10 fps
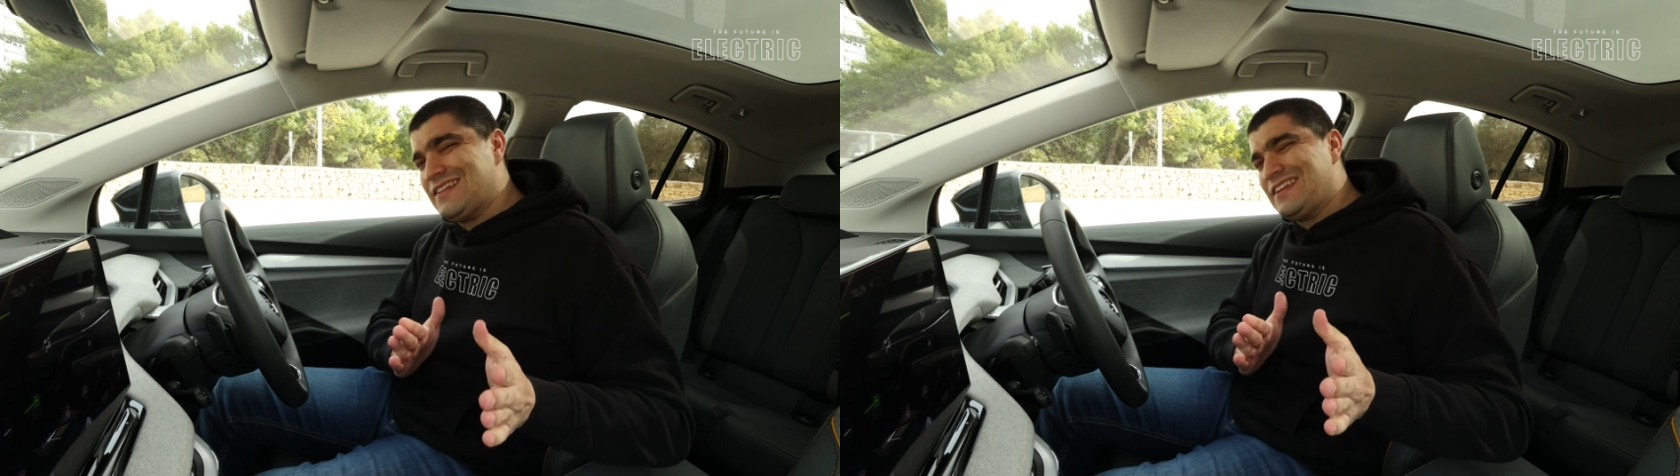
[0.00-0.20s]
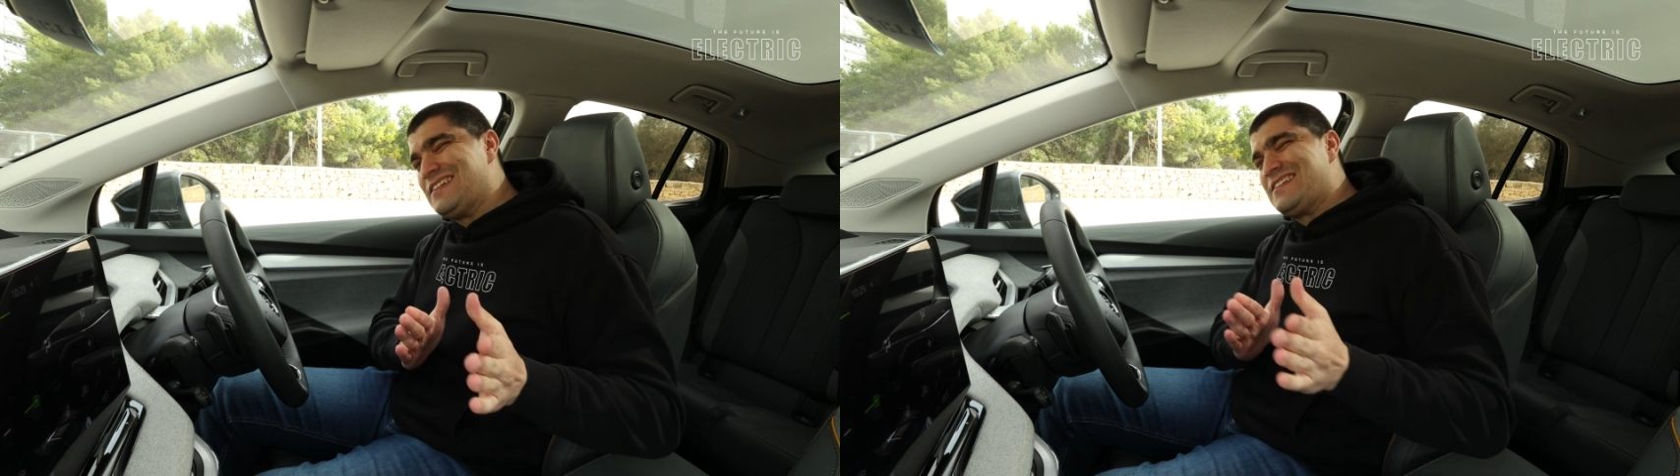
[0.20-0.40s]

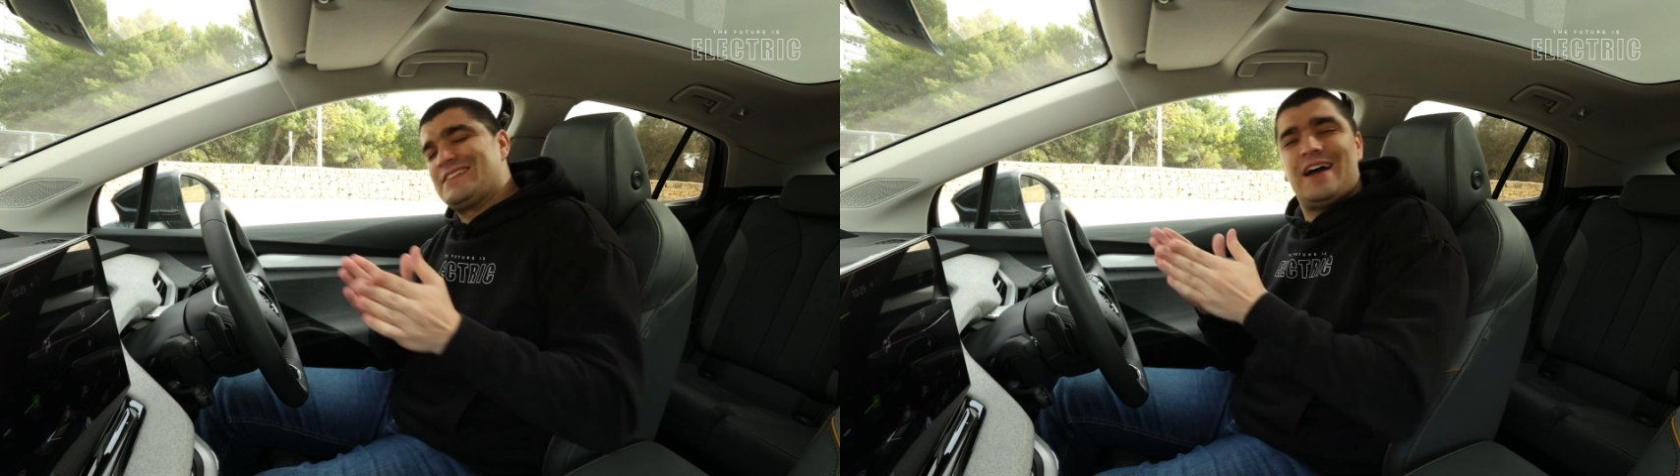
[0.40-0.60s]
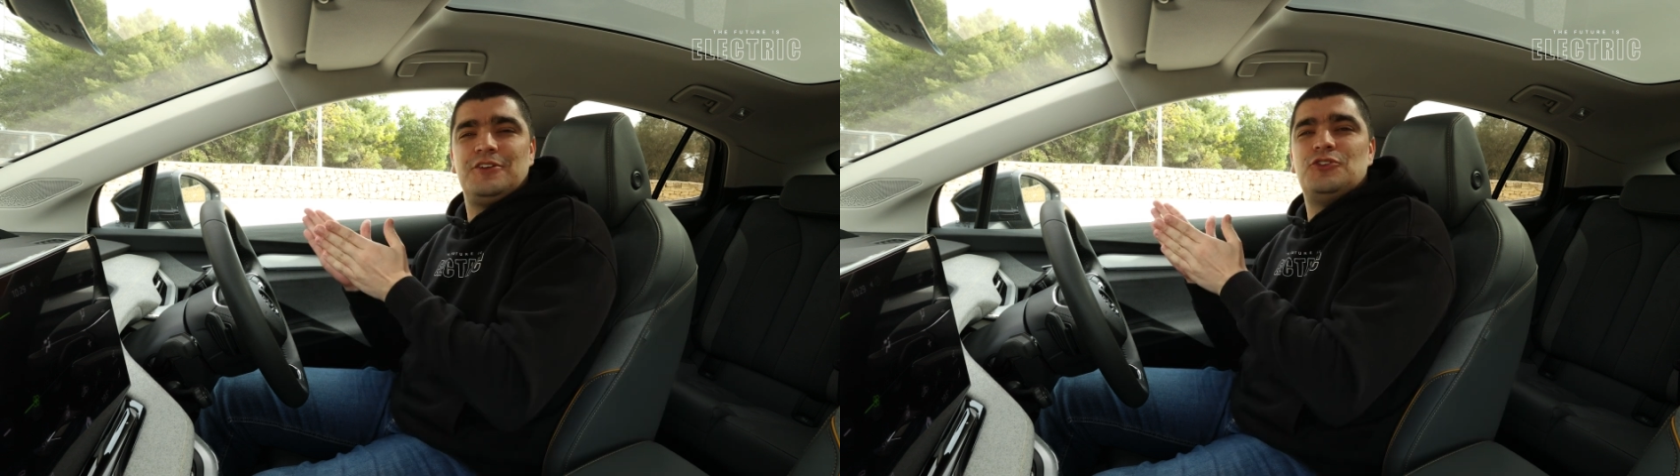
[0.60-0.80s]
little
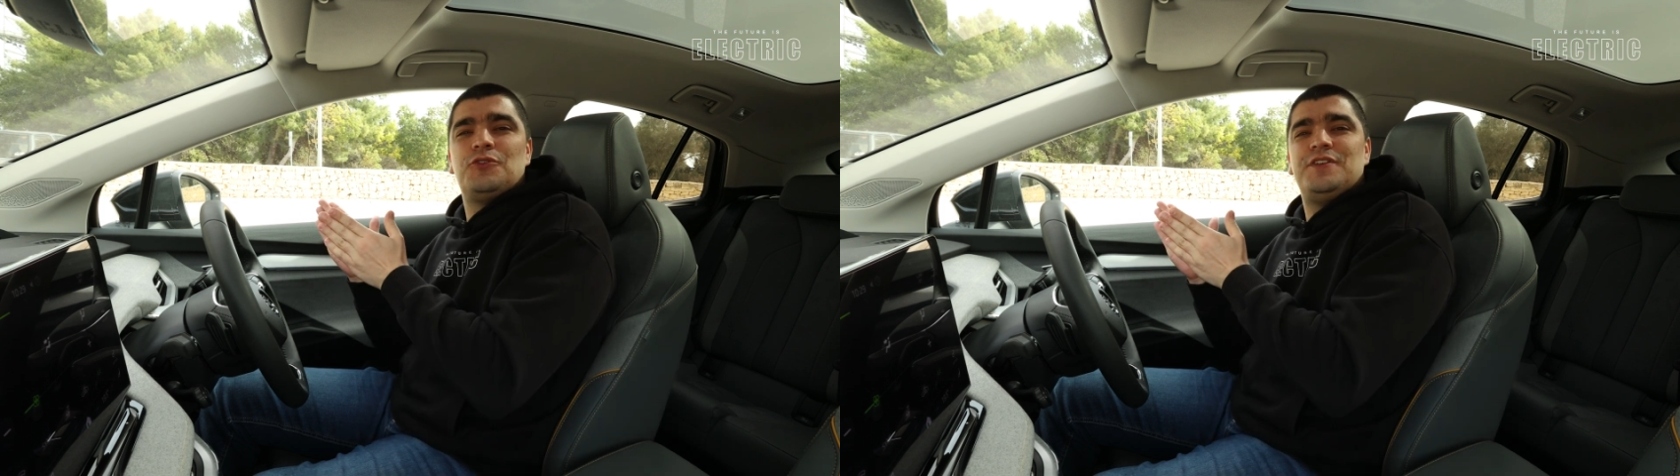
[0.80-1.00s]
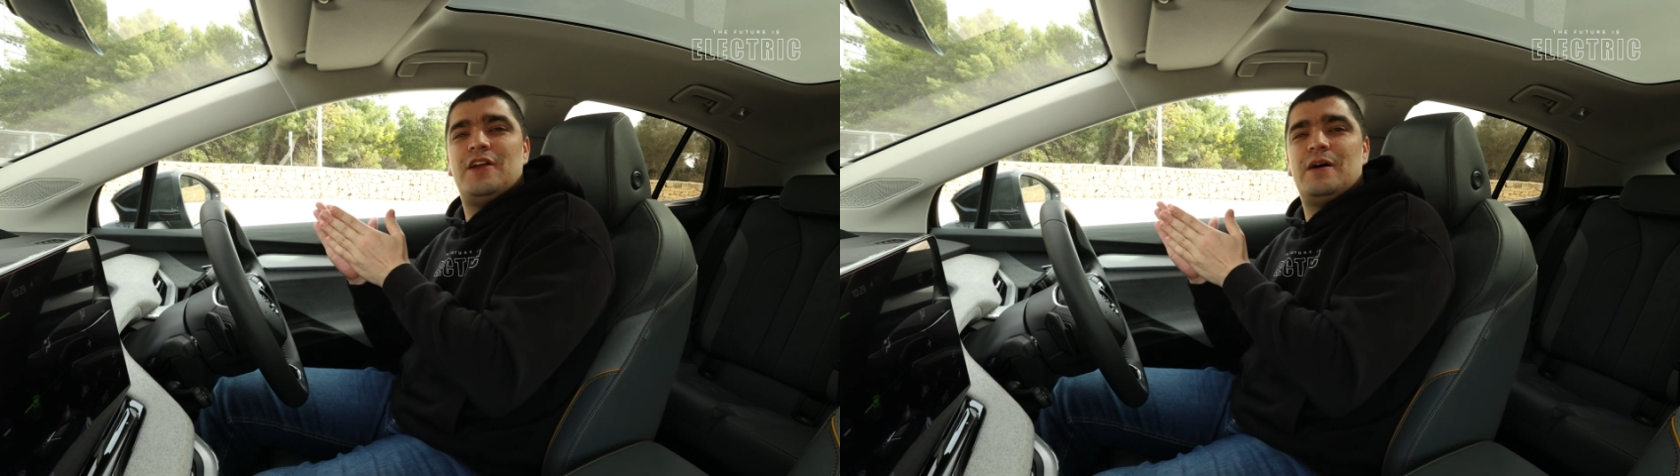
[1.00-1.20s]
side
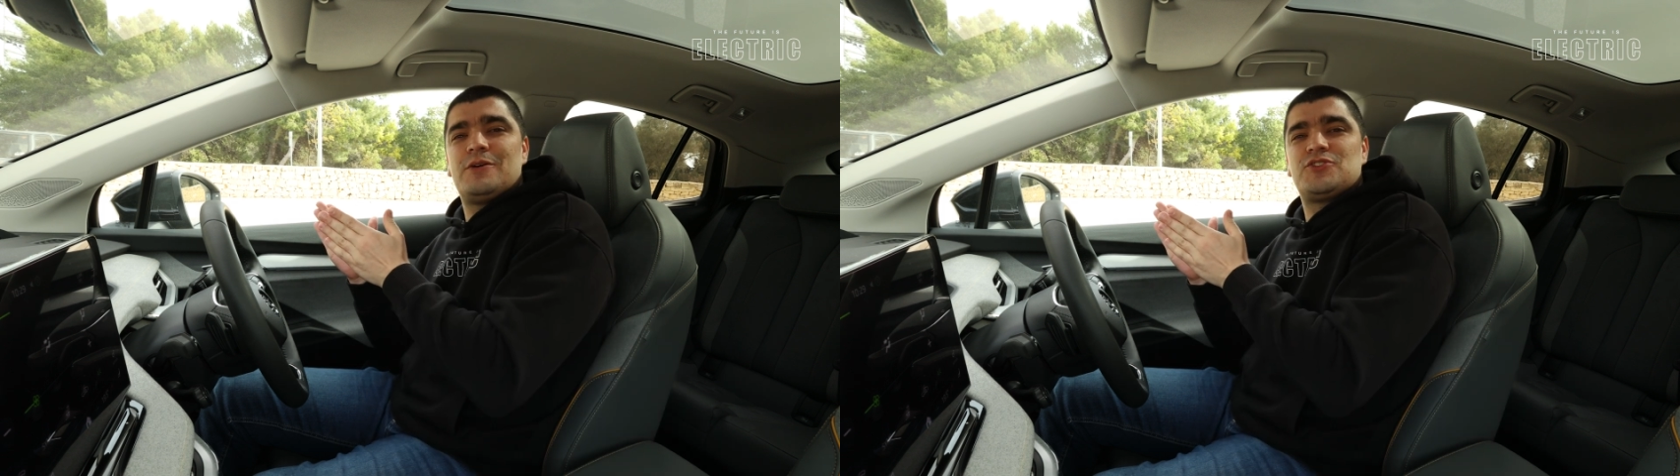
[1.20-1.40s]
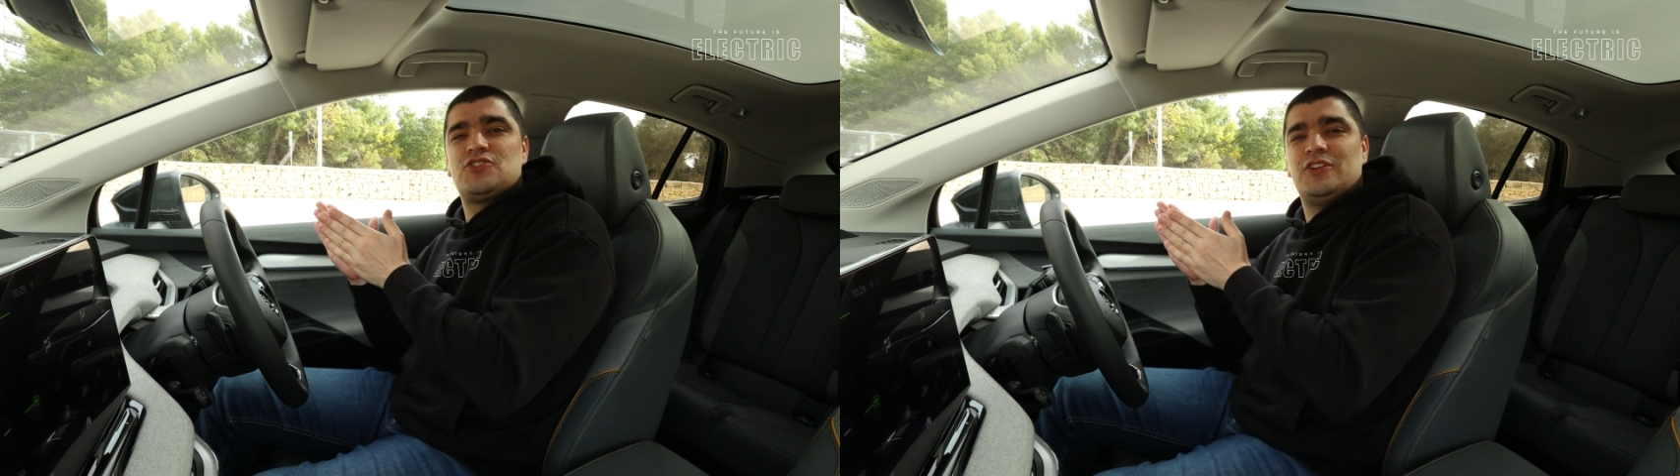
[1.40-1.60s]
note here
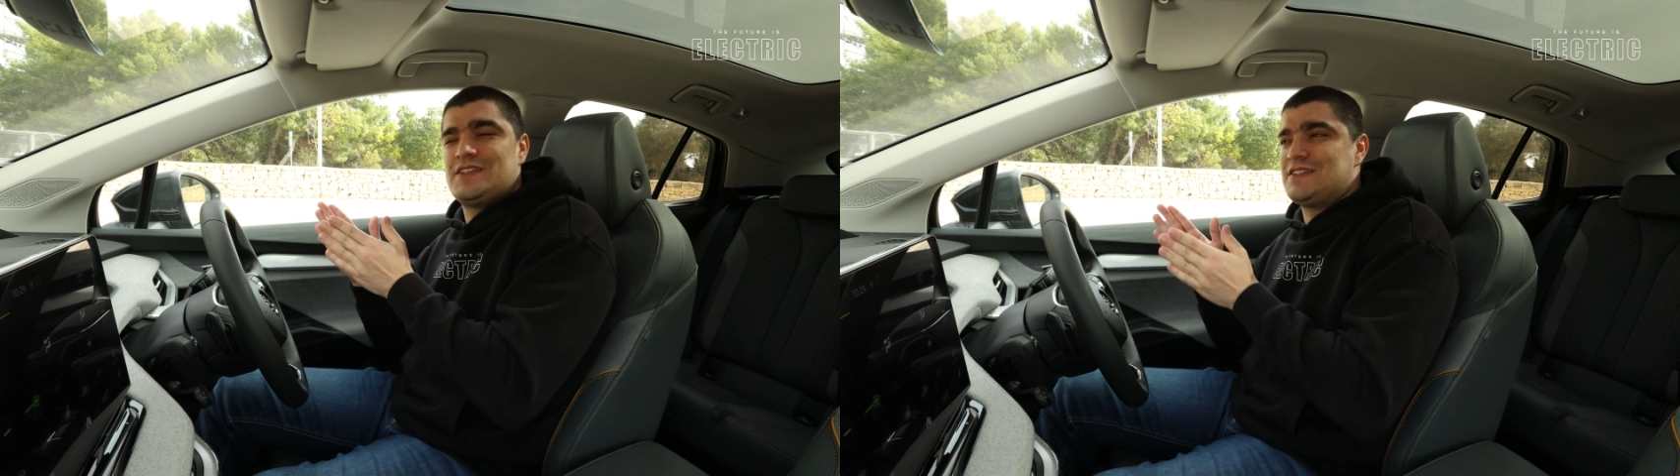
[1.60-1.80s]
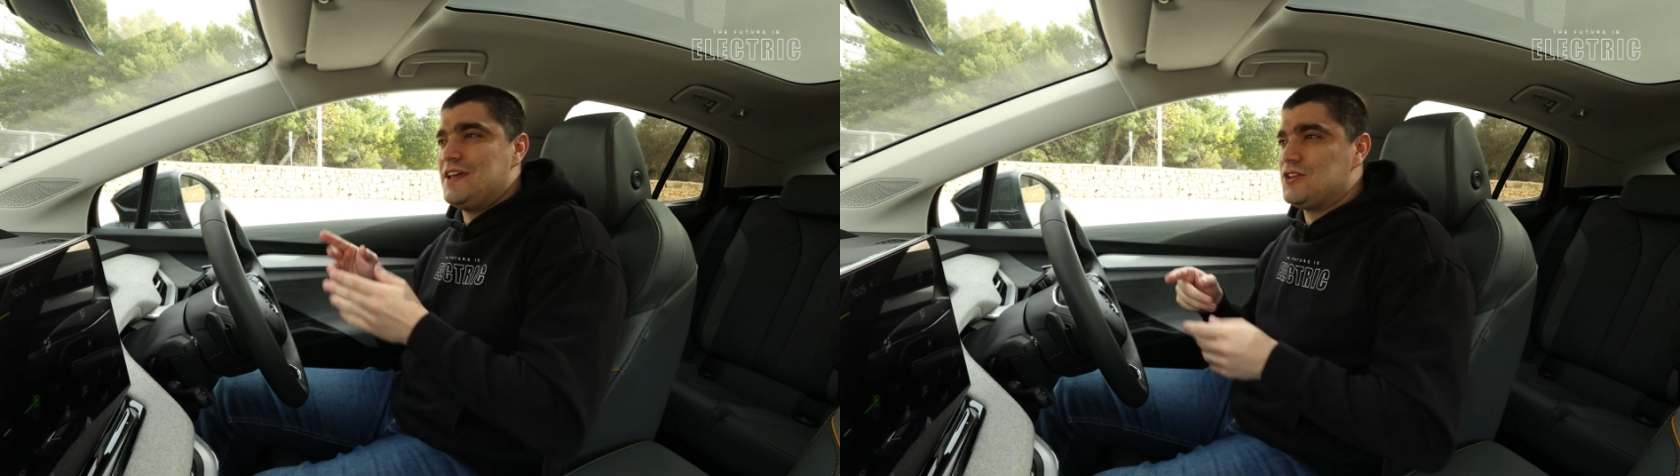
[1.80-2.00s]
about
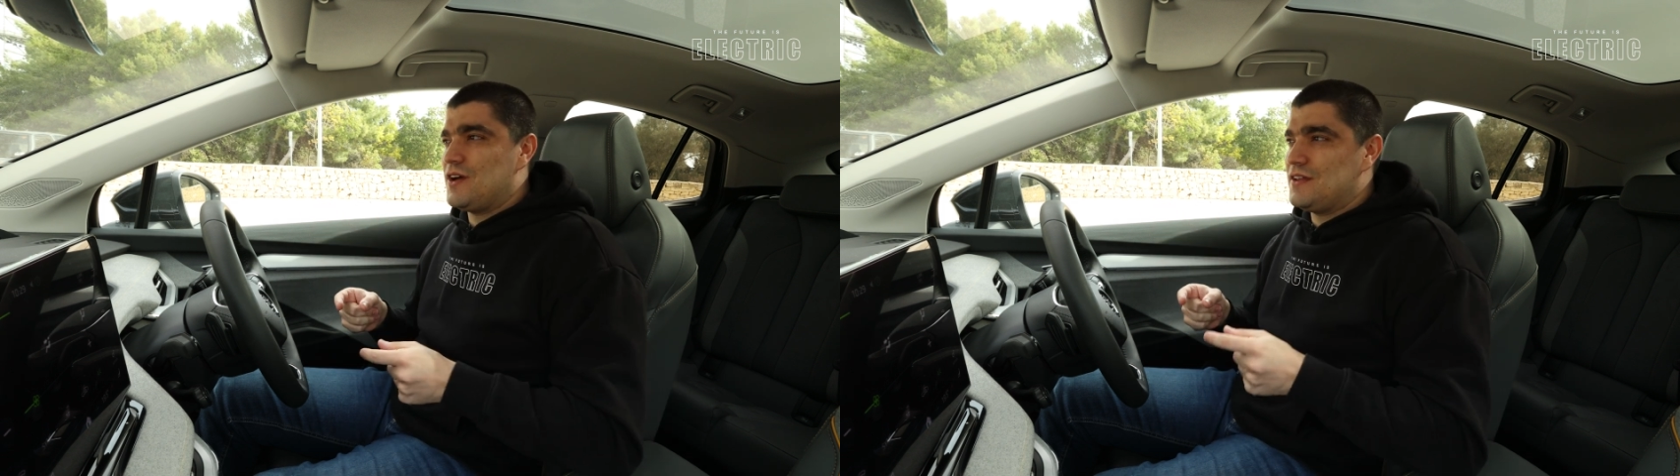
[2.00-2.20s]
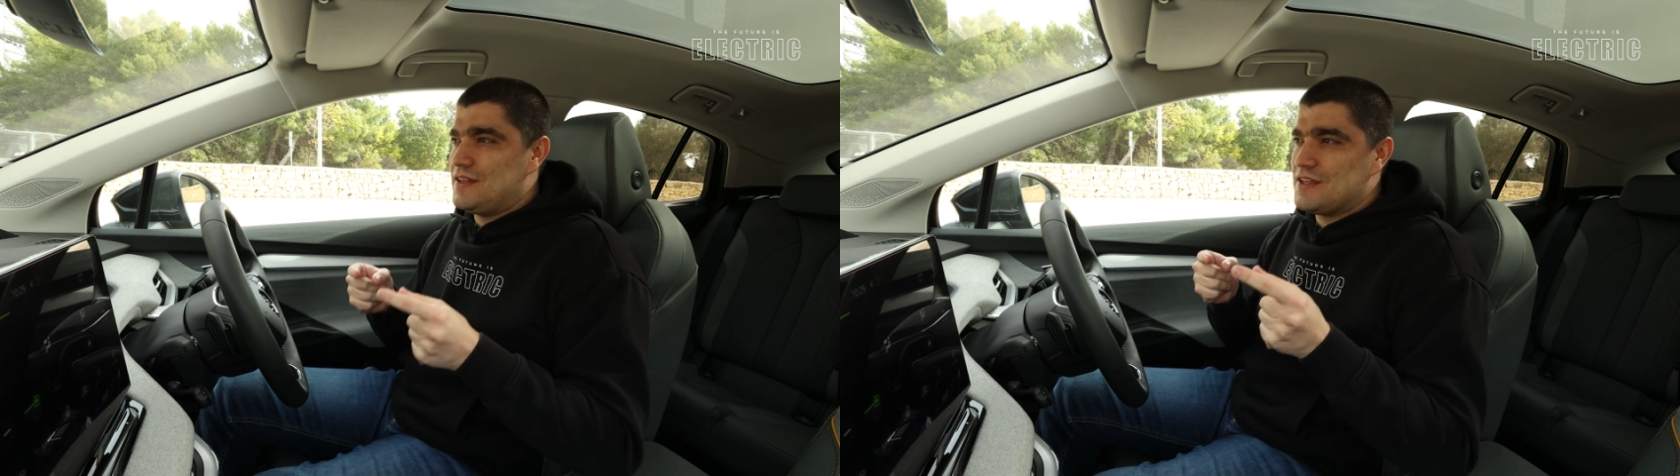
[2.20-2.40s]
solid state, right?